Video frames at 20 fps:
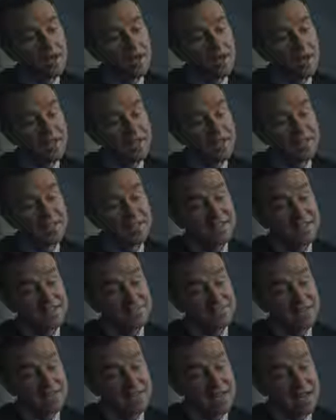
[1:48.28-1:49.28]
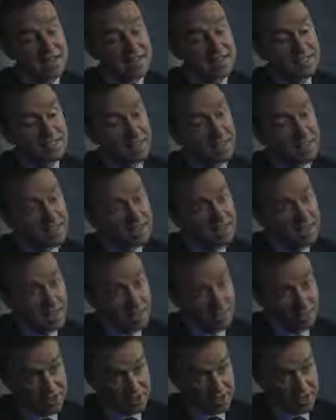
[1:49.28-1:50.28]
Well, I think the difference lies in the
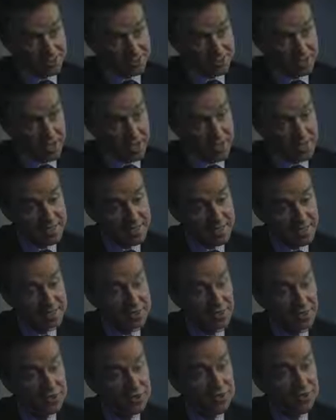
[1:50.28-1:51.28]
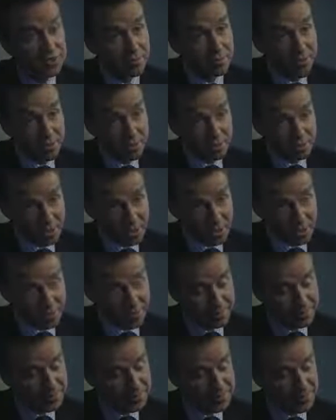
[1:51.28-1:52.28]
histology, lies in under the
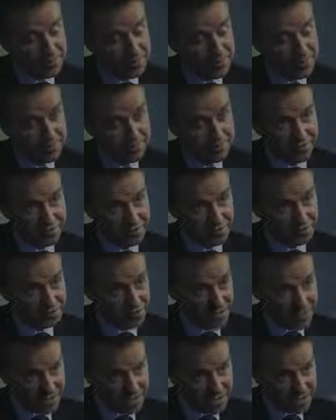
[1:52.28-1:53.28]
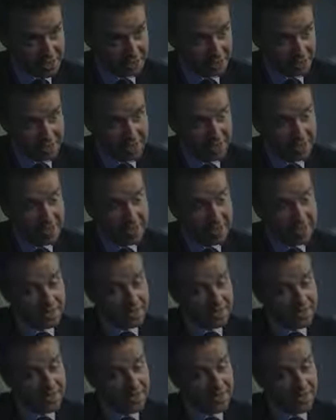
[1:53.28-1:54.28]
microscope. There's different criteria
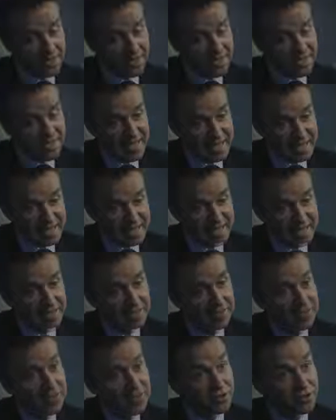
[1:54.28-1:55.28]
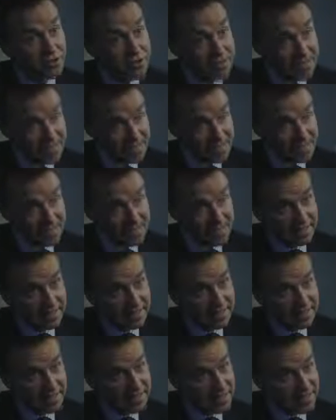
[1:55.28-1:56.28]
to assess the risk
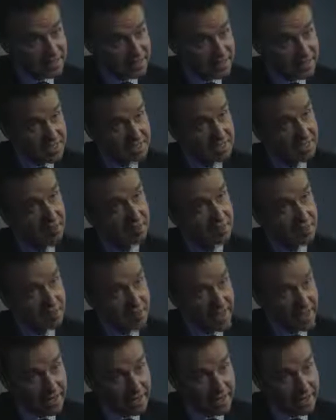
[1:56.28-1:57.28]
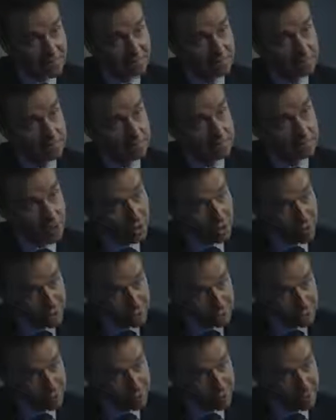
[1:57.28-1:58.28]
of the disease coming back or
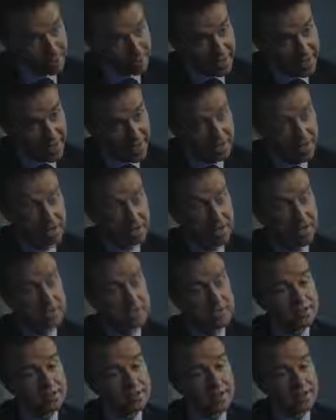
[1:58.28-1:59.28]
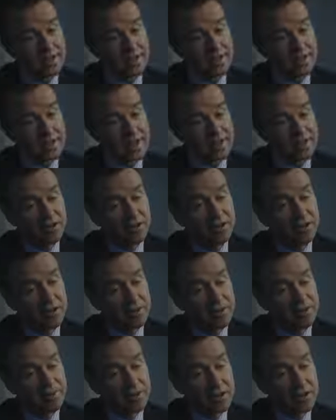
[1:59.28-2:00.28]
not coming back. So we can
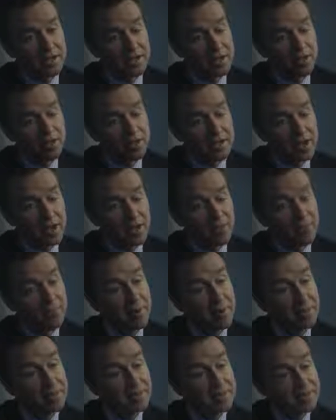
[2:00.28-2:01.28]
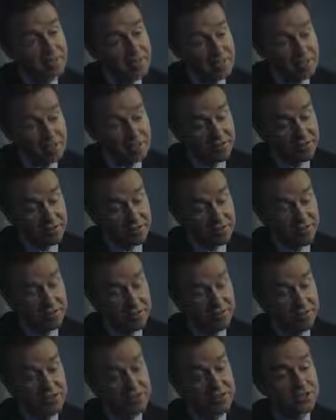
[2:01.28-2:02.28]
categorise melanoma now based on these
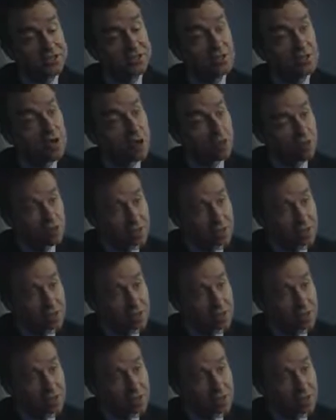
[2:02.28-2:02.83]
criteria to low